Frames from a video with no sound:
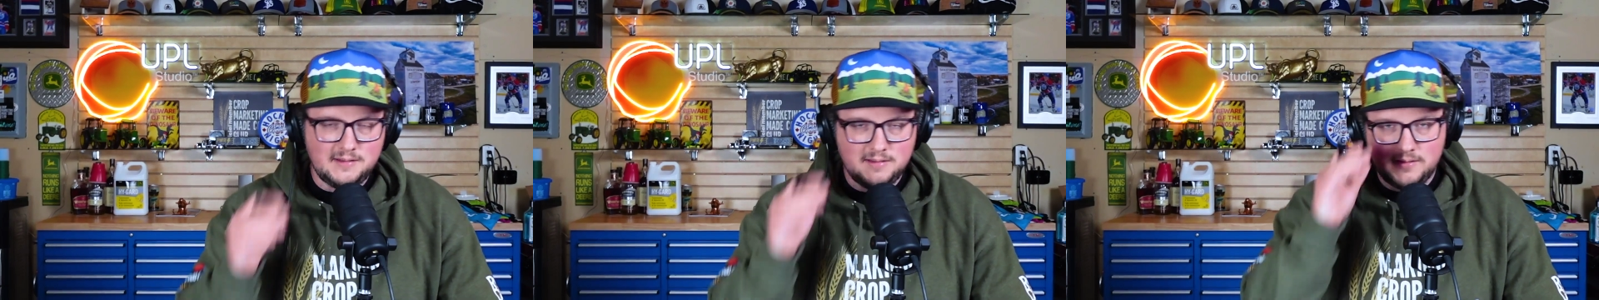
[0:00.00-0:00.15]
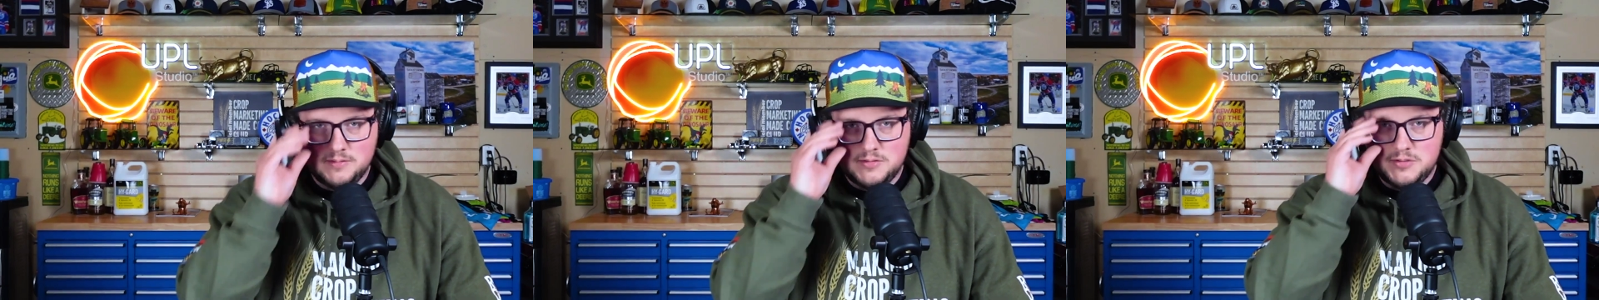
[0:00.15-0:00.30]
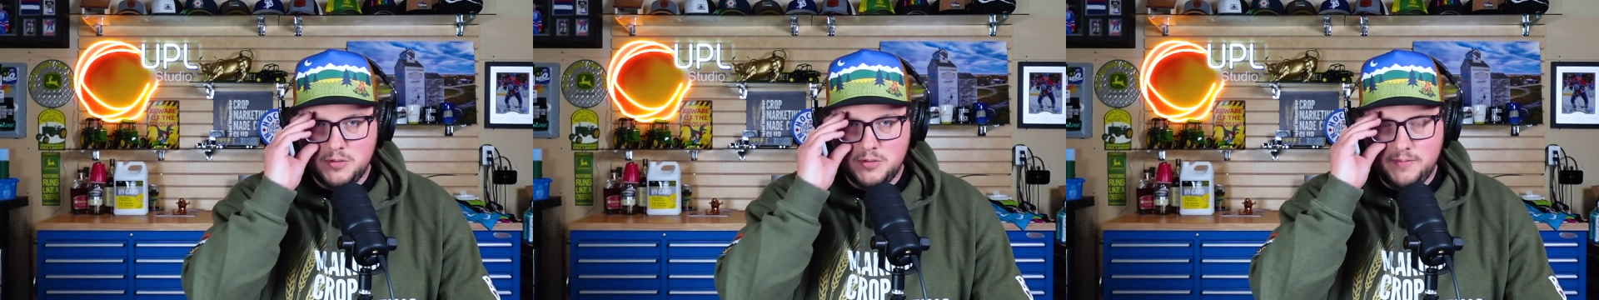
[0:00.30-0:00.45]

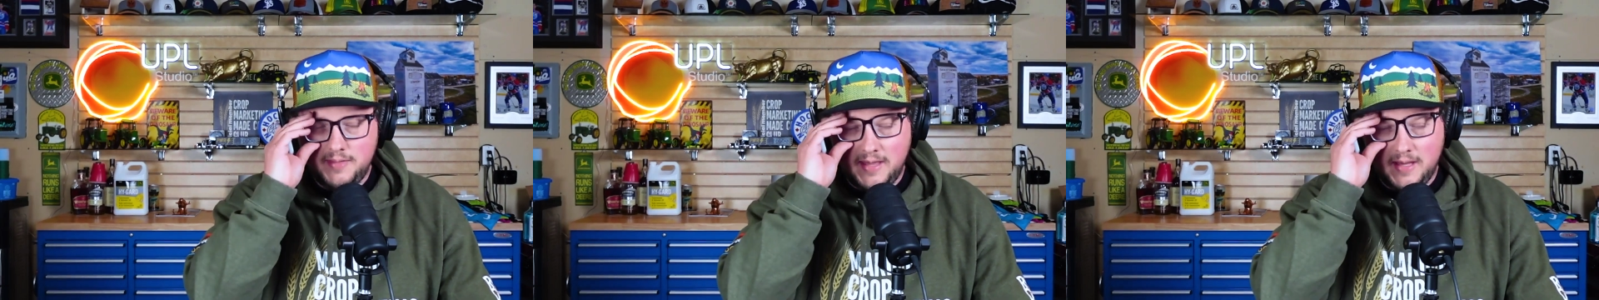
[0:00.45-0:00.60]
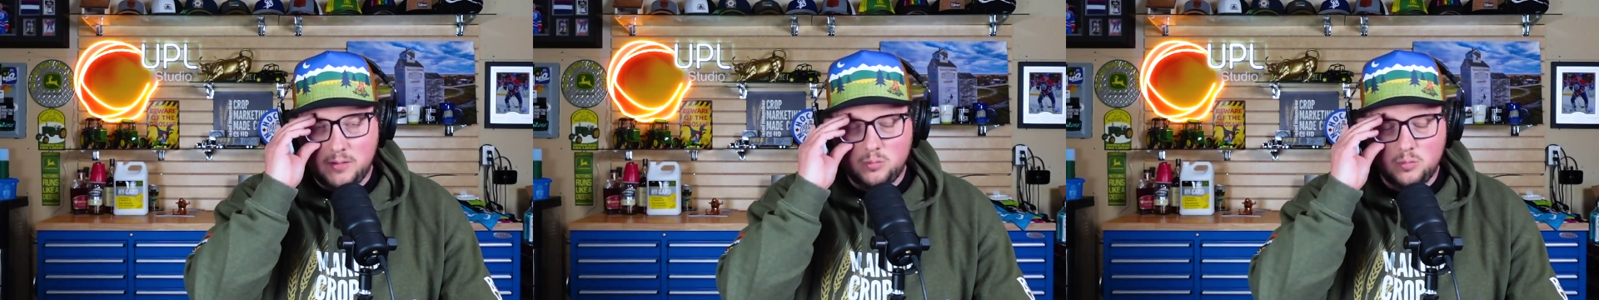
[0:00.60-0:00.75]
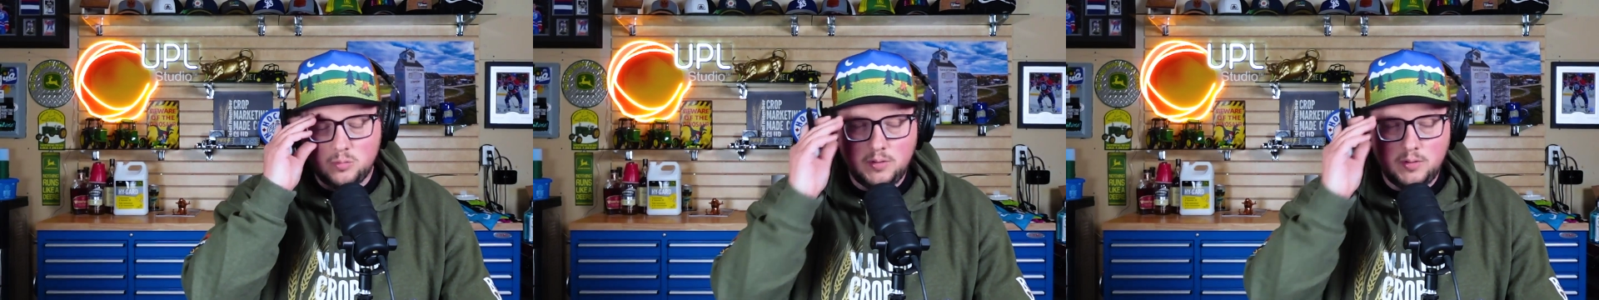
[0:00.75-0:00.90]
So
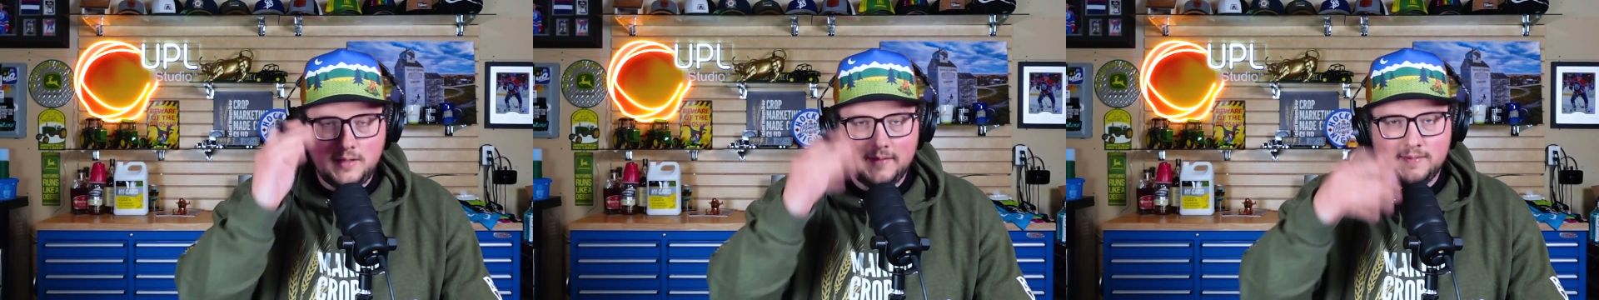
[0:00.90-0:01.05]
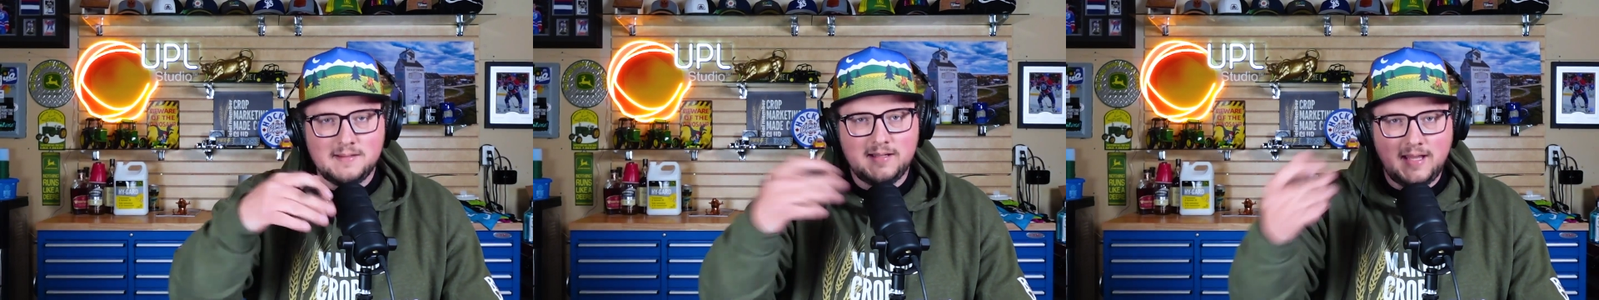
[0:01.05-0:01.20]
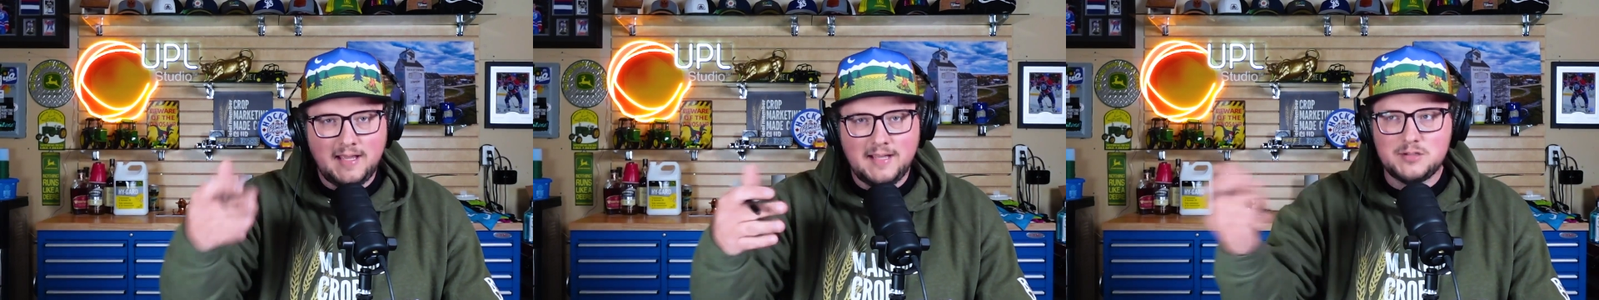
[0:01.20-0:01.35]
that in the
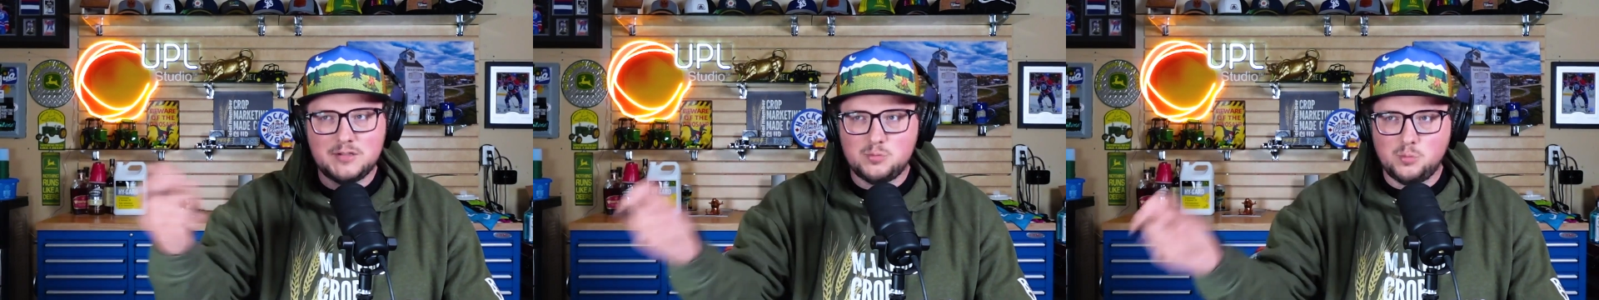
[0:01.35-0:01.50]
next